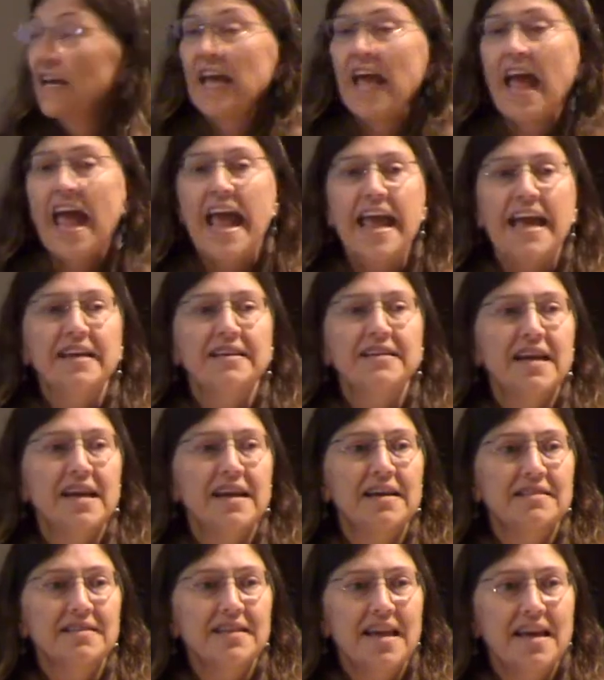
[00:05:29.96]
And
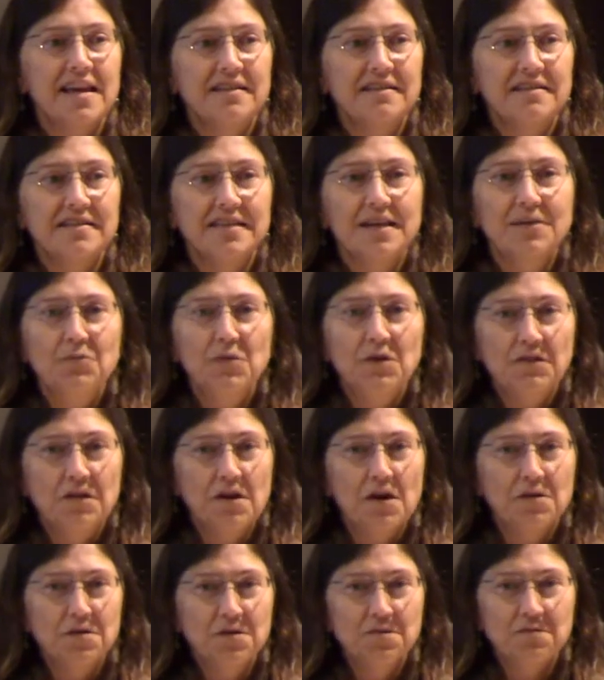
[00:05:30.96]
as Candace said, we had
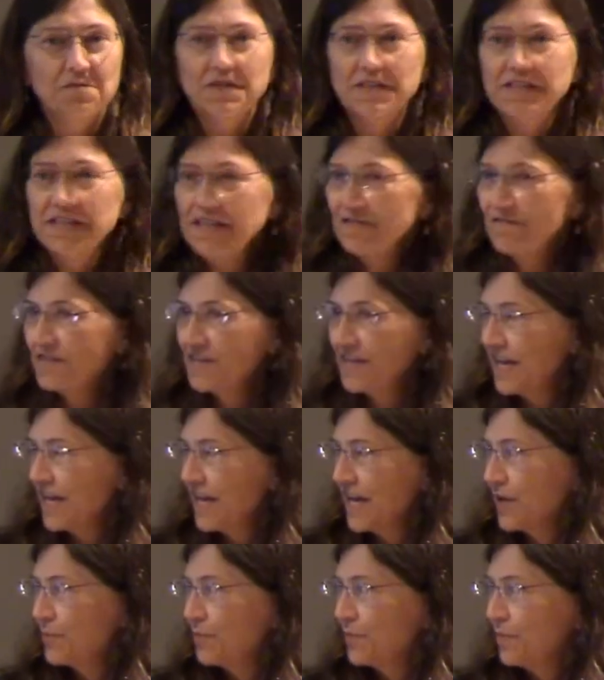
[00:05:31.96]
also received
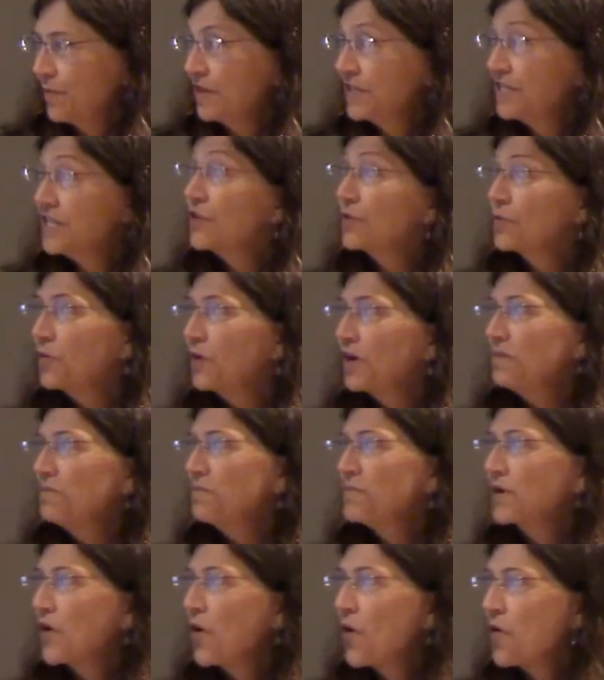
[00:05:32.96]
Tier 1
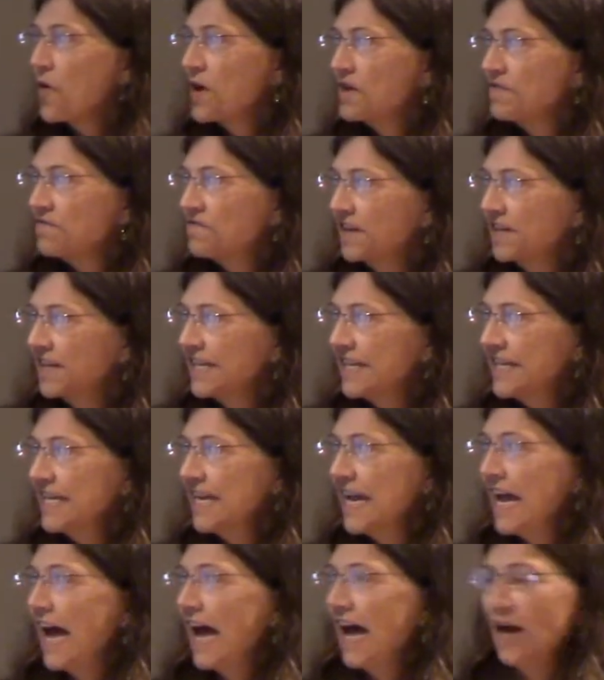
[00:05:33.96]
PCORI
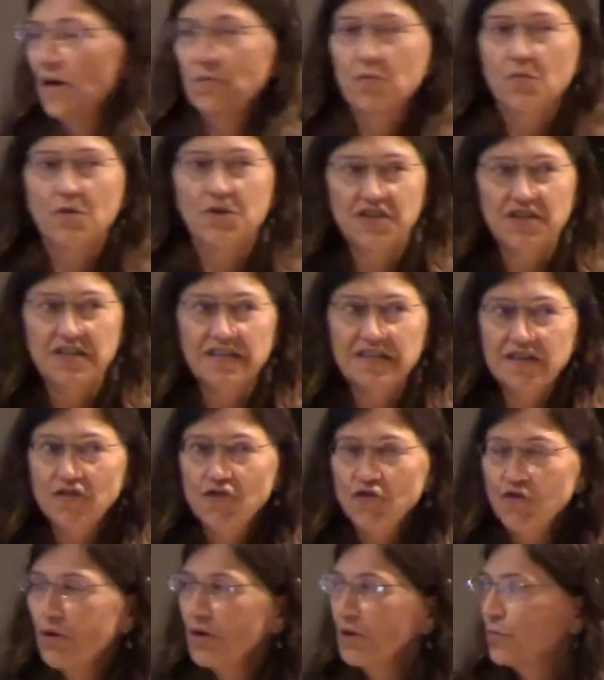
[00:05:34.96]
funding, which is a
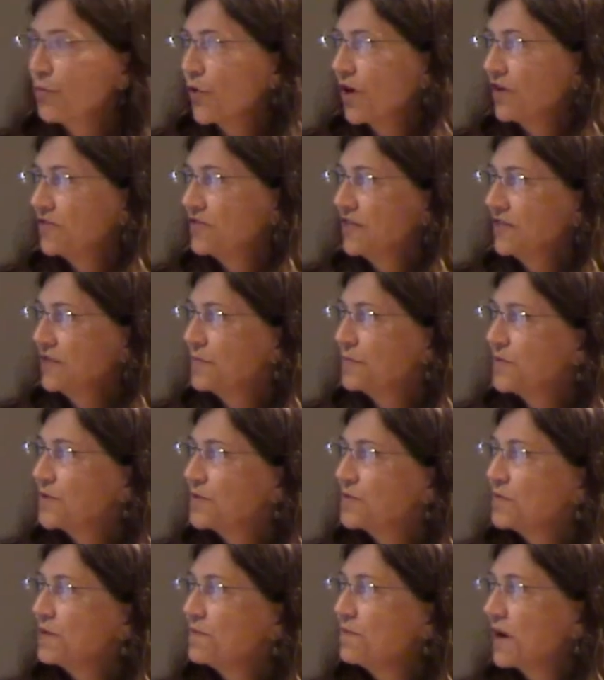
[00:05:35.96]
joint project
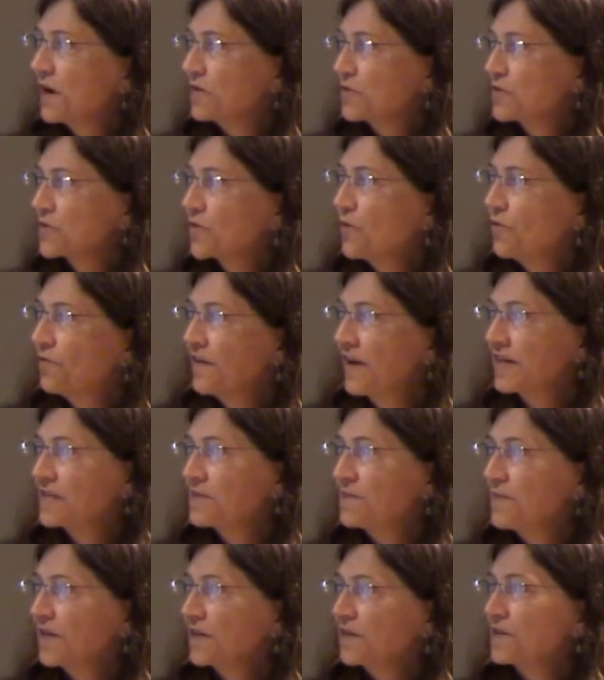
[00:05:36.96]
between Miners
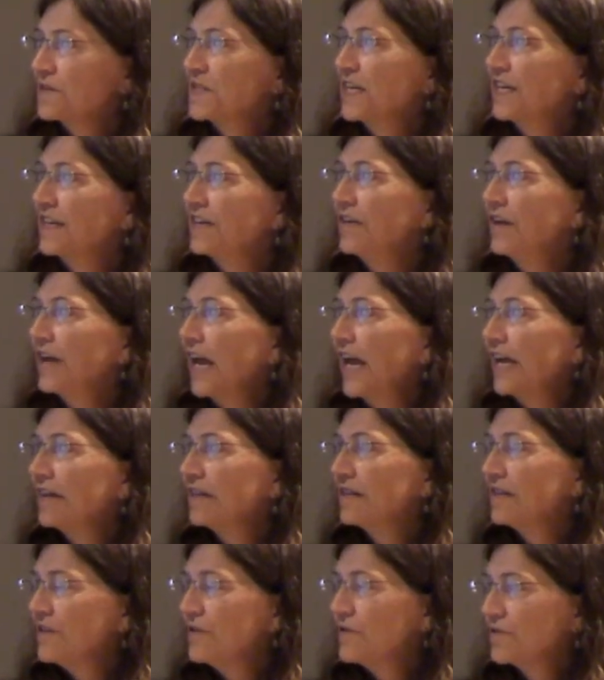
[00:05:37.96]
Colfax Medical Center
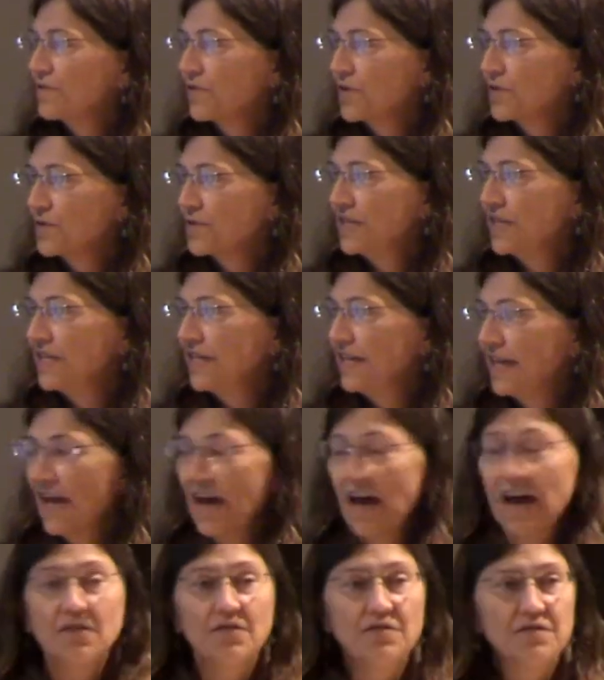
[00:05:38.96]
and the University
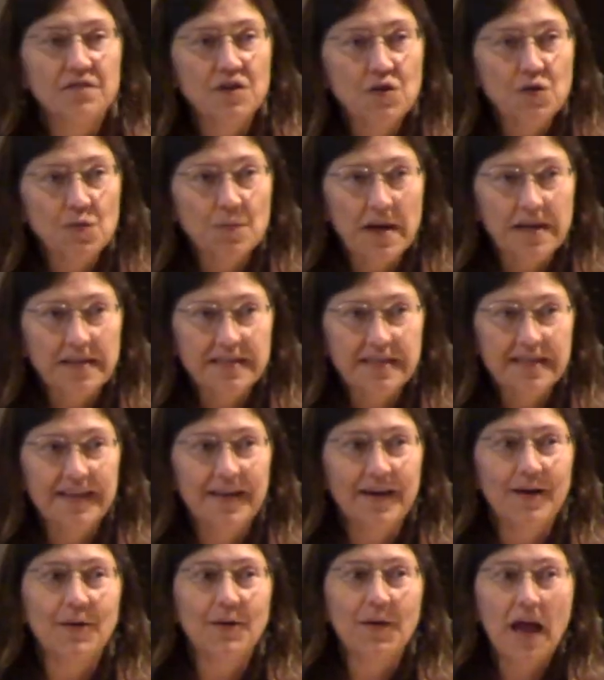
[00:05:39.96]
of New
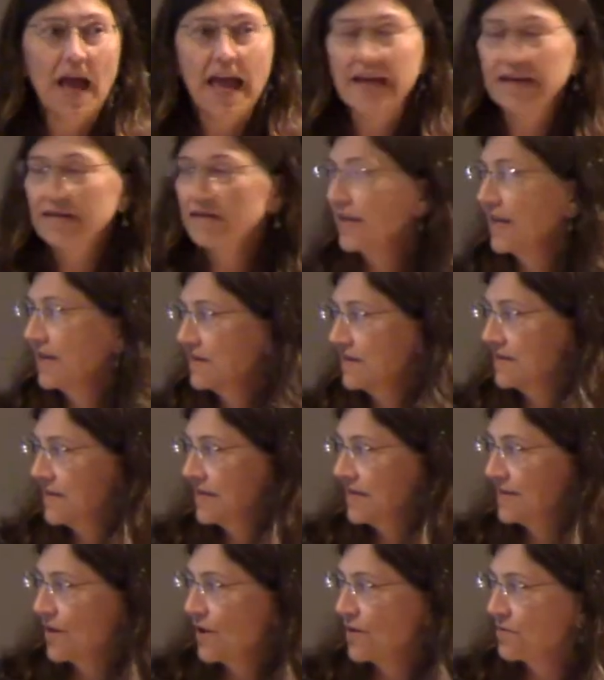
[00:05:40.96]
Mexico. And Candace
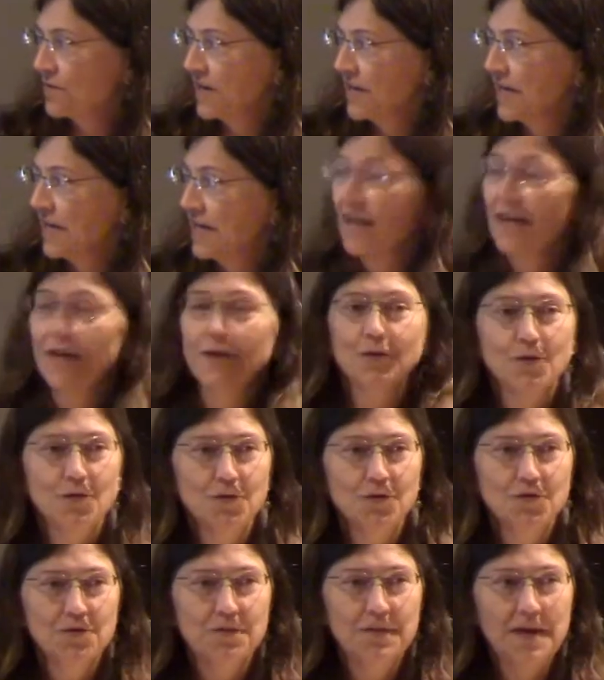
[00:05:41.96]
has already
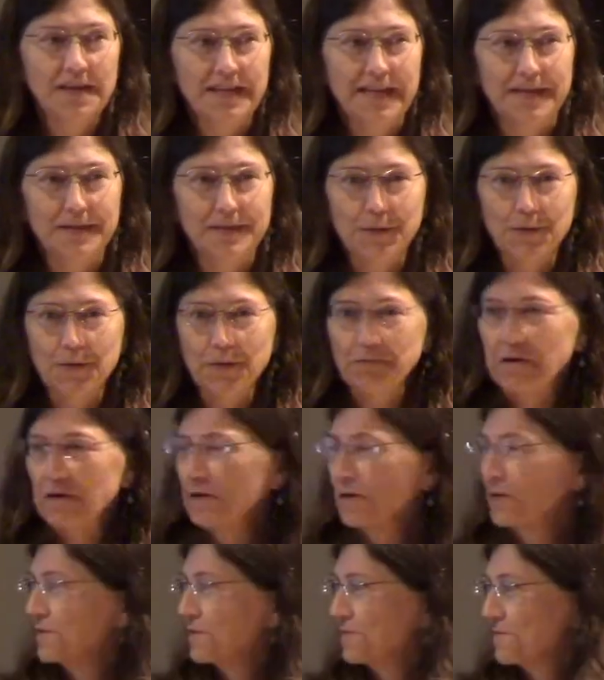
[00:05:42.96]
told you about that, so I'm
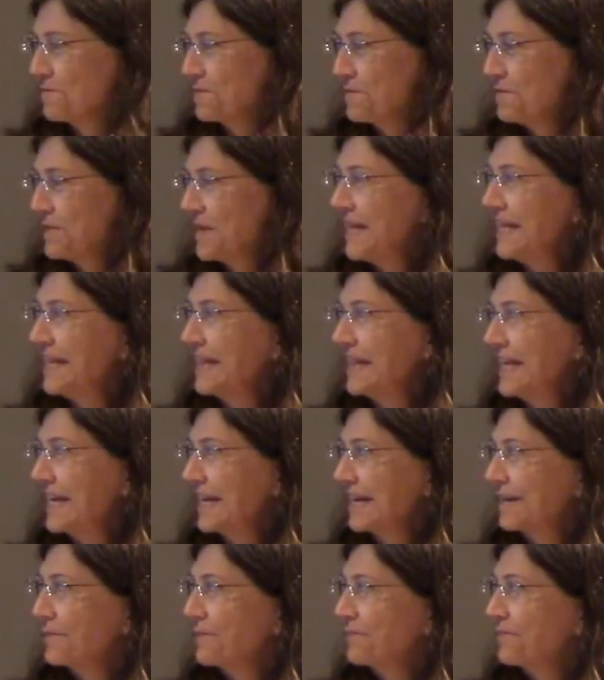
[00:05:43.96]
not going to repeat that.